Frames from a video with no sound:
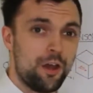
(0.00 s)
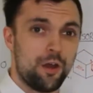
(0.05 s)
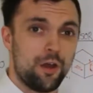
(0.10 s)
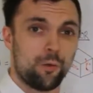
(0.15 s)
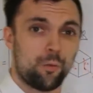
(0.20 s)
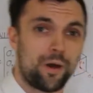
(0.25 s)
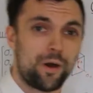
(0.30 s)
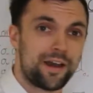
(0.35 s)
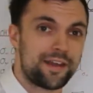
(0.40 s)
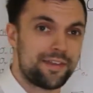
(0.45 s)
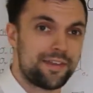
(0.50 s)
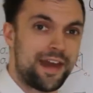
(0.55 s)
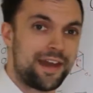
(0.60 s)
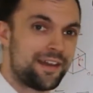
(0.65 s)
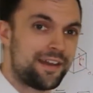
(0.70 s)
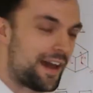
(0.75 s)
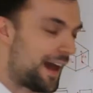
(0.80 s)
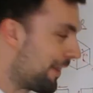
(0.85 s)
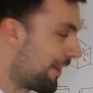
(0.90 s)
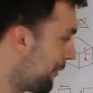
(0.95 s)
Why
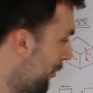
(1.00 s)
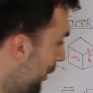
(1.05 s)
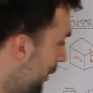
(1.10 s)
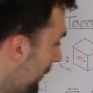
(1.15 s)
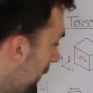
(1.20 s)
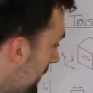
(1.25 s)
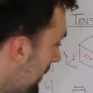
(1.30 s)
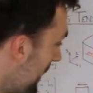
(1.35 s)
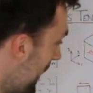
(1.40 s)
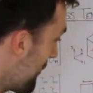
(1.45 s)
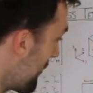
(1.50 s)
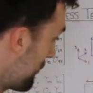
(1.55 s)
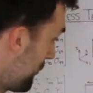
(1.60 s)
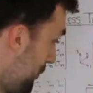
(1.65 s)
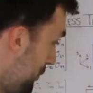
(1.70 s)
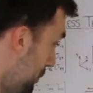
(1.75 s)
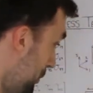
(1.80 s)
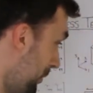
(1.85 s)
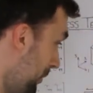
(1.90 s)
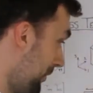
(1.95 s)
then are there all these extra
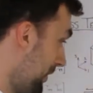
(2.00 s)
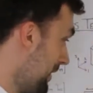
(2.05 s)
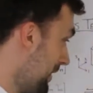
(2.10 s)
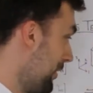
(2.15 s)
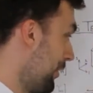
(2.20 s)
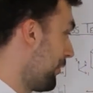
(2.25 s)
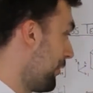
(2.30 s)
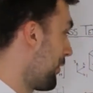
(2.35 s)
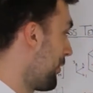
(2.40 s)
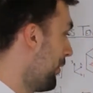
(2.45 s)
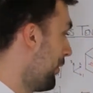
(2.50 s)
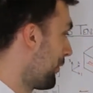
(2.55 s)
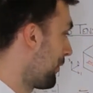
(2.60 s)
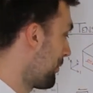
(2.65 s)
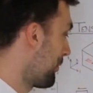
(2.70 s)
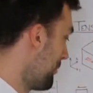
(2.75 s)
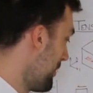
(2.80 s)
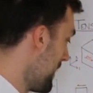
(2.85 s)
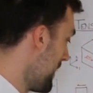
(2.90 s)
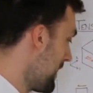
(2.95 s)
rules in Eurocode
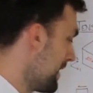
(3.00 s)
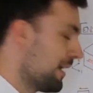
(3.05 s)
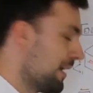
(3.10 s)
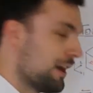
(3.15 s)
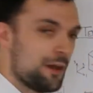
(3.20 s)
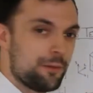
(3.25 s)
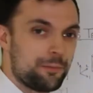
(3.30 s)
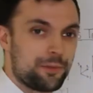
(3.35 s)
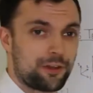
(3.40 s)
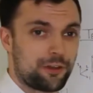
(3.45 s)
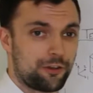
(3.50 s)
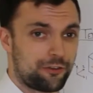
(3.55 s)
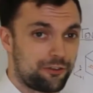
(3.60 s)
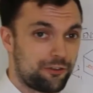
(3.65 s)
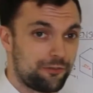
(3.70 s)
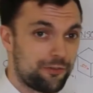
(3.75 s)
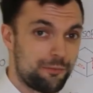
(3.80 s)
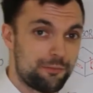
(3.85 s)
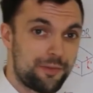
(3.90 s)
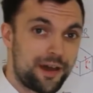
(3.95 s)
3? Because the
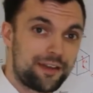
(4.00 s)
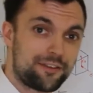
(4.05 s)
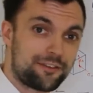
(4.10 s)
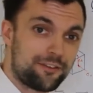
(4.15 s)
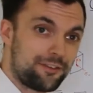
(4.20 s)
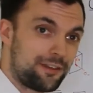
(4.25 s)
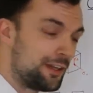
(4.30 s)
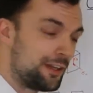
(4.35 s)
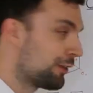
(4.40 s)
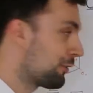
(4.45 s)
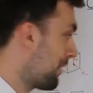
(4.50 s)
von Mises yield